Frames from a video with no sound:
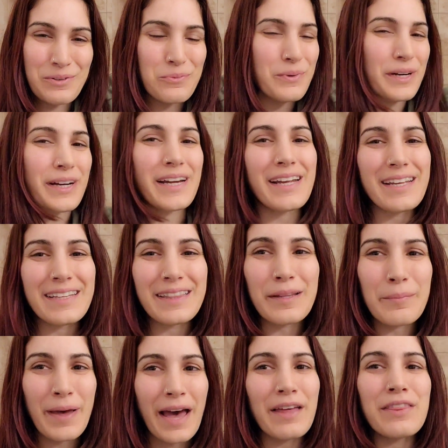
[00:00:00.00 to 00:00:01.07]
We're in the
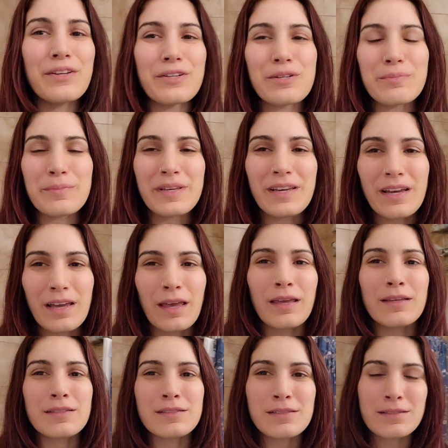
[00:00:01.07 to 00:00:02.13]
bathroom
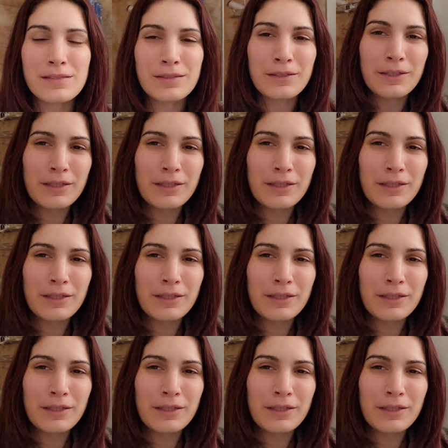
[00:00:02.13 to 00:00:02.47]
because